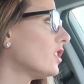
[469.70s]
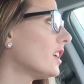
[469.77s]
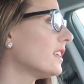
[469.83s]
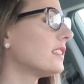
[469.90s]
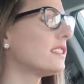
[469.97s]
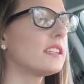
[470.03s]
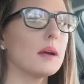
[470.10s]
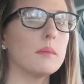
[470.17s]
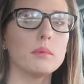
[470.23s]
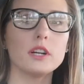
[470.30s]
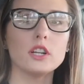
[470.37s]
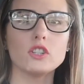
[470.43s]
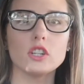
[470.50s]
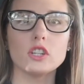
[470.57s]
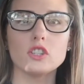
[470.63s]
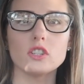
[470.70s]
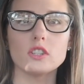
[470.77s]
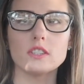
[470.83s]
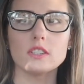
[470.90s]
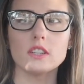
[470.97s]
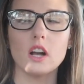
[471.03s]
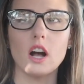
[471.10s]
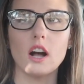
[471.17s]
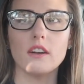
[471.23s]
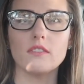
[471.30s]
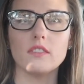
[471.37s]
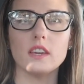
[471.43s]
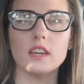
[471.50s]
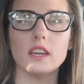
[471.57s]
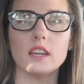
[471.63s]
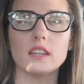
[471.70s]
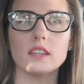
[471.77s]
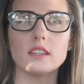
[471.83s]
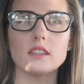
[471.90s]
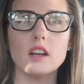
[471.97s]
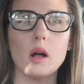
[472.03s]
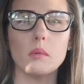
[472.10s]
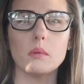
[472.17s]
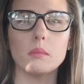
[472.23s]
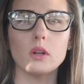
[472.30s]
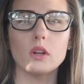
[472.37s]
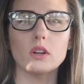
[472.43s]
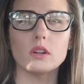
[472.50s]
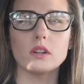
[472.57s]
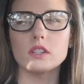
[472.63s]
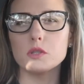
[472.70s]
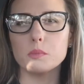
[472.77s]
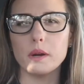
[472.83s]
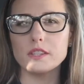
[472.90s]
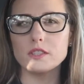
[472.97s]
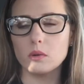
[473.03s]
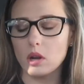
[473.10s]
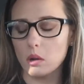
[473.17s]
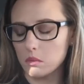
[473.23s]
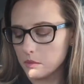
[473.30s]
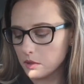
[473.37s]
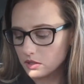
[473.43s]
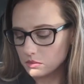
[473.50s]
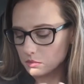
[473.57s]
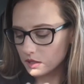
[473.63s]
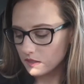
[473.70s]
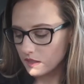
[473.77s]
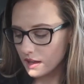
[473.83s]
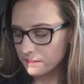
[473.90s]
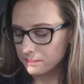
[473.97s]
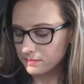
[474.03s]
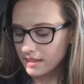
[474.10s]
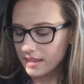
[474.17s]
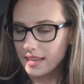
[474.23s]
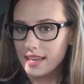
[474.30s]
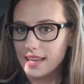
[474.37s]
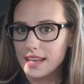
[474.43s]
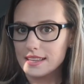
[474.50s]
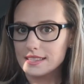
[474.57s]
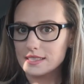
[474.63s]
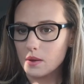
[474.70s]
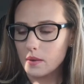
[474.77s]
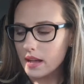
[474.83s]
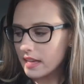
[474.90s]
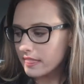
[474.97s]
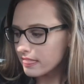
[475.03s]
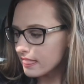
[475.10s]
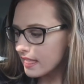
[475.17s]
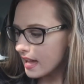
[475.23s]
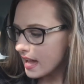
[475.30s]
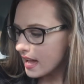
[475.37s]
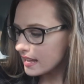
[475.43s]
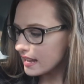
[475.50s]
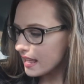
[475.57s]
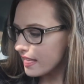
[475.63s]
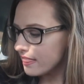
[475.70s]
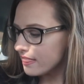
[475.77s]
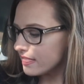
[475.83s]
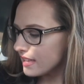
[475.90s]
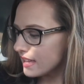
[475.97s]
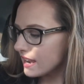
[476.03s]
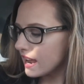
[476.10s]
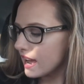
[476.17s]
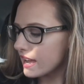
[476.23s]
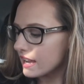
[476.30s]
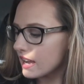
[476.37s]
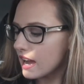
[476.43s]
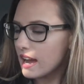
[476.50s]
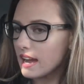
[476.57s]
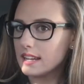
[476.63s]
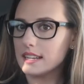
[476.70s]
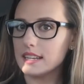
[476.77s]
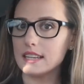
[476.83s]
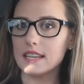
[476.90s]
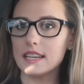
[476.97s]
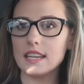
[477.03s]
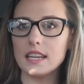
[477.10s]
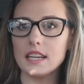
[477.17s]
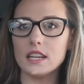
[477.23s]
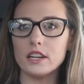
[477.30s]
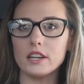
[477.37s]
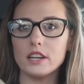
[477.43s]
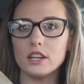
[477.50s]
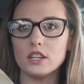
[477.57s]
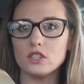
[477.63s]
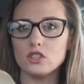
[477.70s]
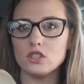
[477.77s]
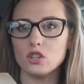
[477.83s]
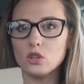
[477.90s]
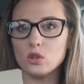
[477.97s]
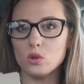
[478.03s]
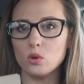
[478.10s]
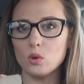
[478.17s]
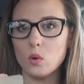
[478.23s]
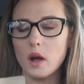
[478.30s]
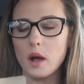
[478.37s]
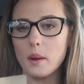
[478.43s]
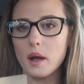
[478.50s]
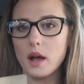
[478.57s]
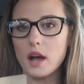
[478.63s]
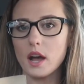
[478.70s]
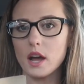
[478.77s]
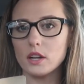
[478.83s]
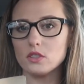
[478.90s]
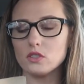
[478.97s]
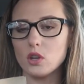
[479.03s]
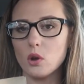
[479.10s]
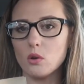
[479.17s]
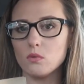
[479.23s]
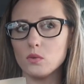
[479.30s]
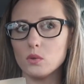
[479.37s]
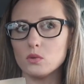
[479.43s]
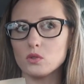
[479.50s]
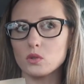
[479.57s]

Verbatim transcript: just, I'm pretty sure it's just coffee and almond milk or espresso and almond milk, something like that. So I got that, and then I got in here two uh, tofu